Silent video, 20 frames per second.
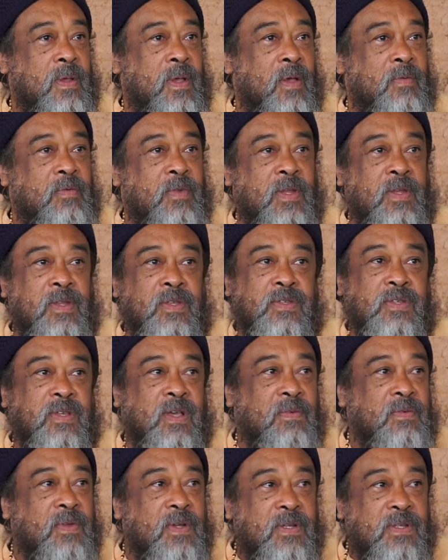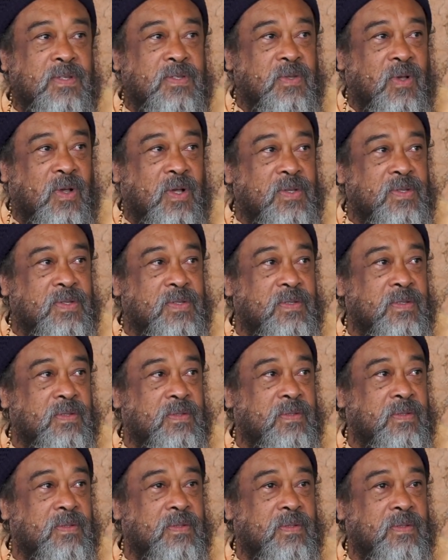Have they discovered the source?
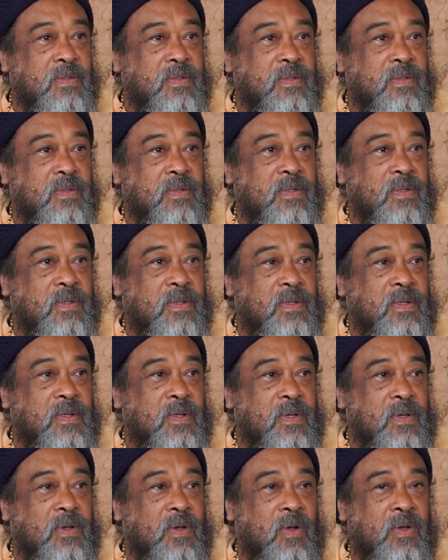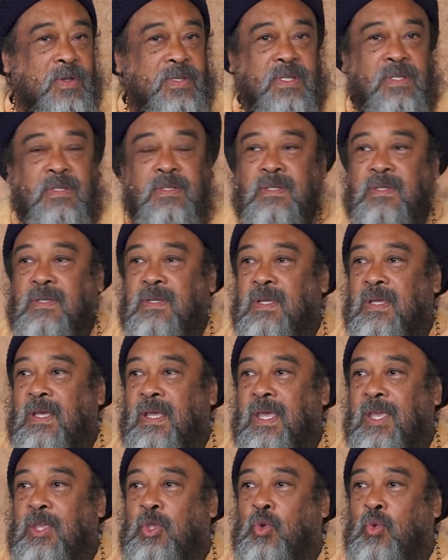Or is it
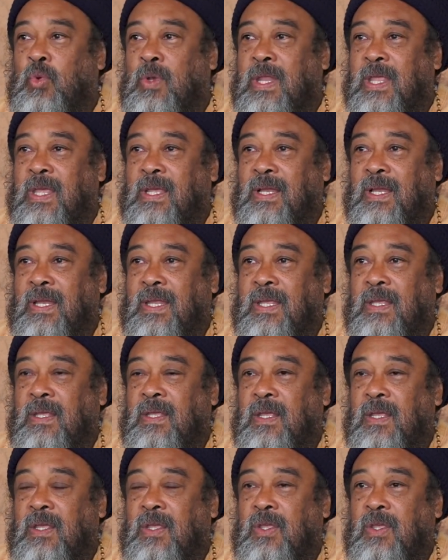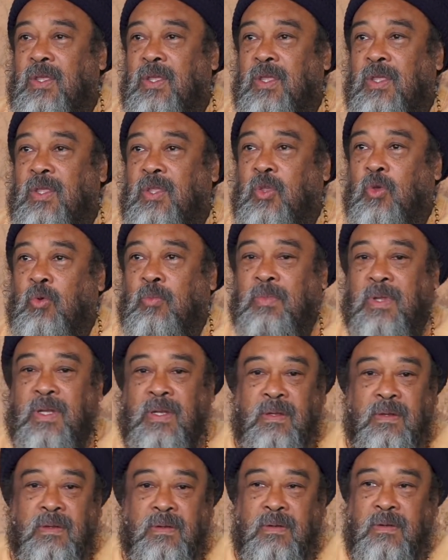a uniquely
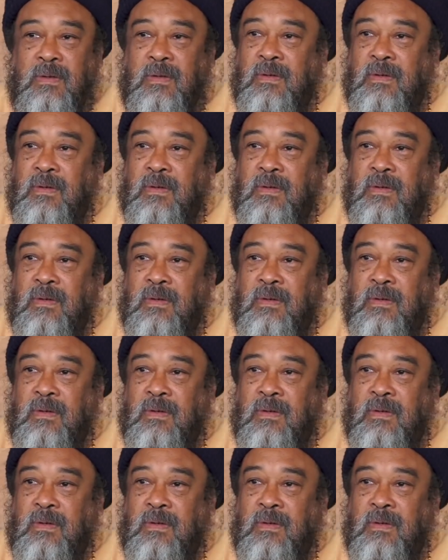human